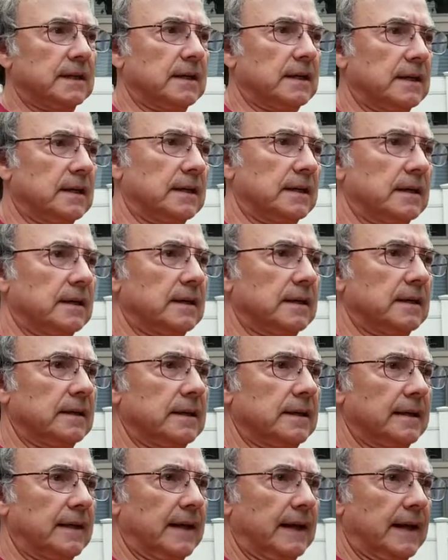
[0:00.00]

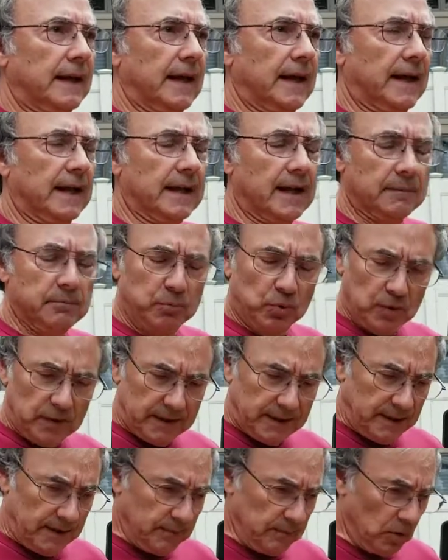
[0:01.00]
and I put
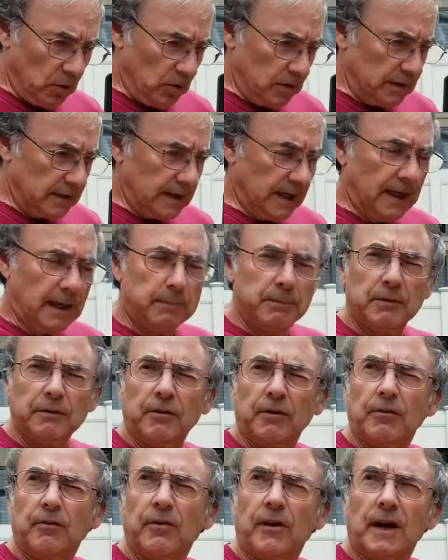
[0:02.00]
them on top of
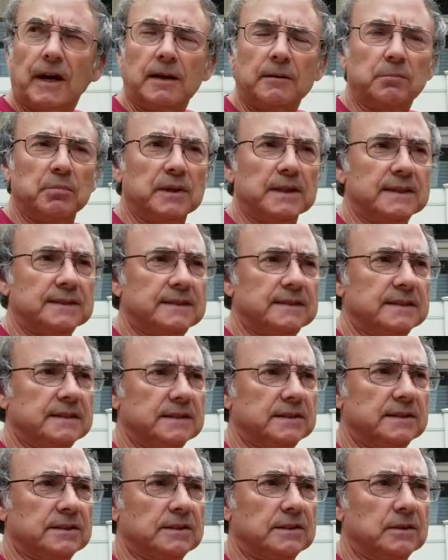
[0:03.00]
a fireplace
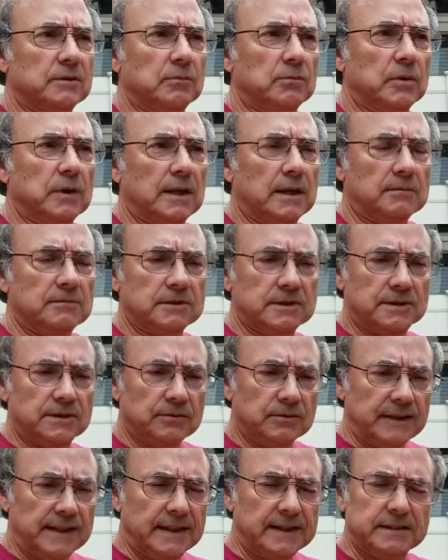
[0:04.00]
insert when I was
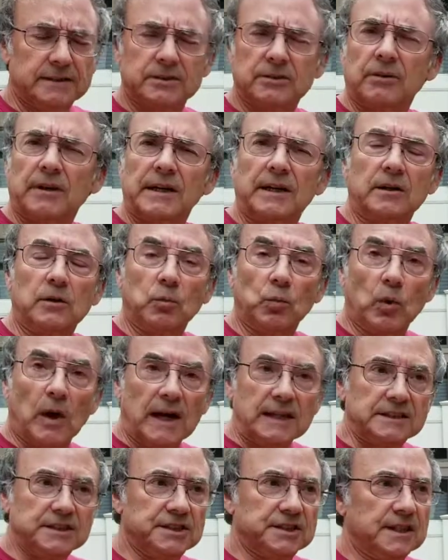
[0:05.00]
doing it so I could
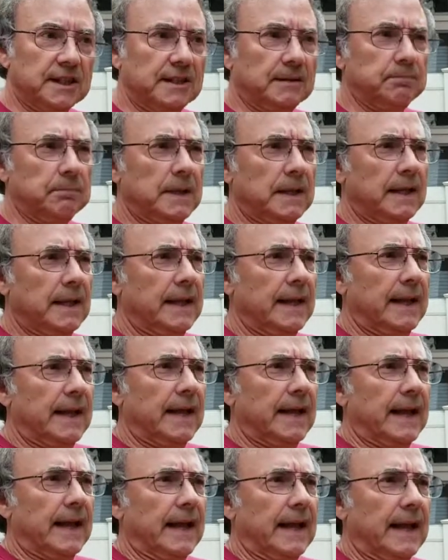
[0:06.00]
watch them.
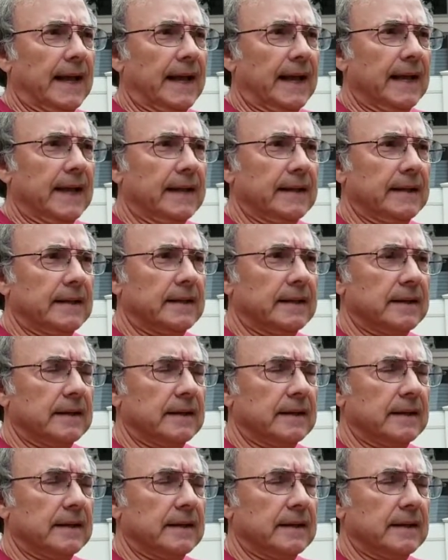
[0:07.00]
And